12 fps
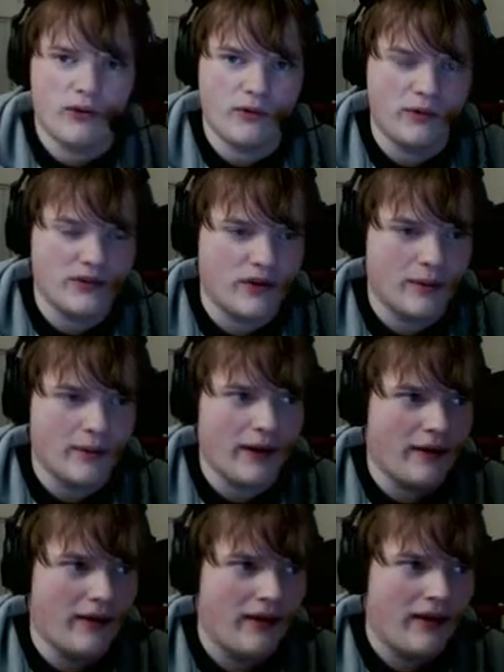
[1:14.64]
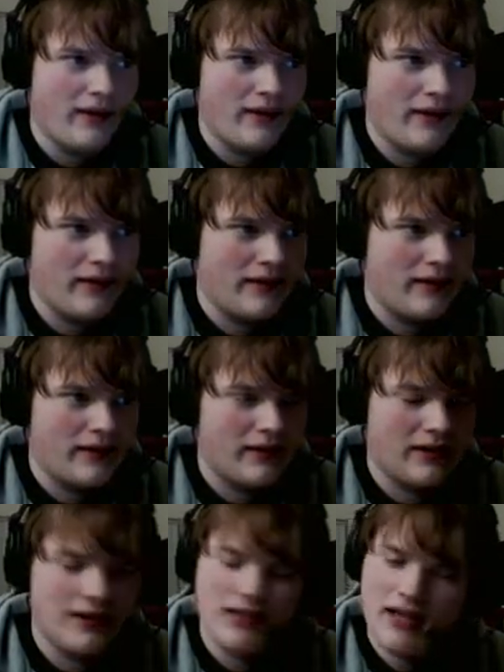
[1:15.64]
articles are about.
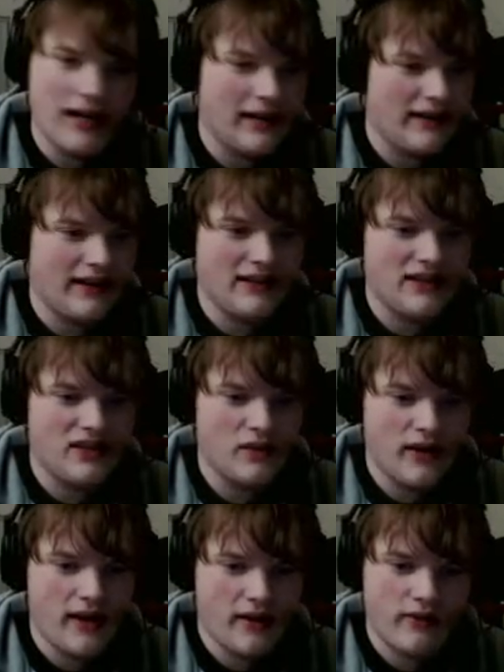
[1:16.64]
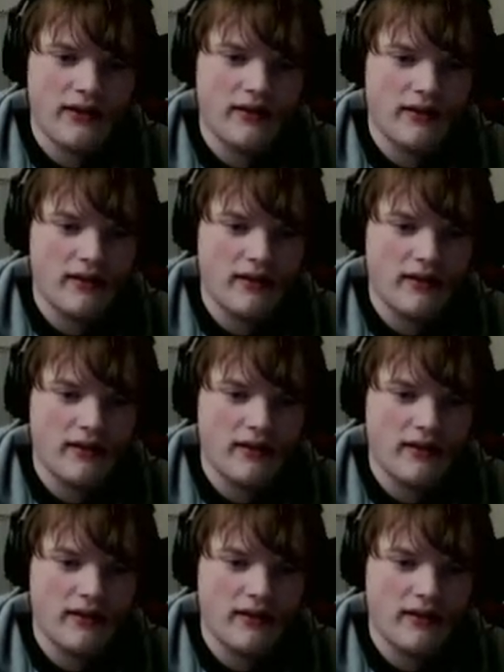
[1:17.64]
God, that's so loud.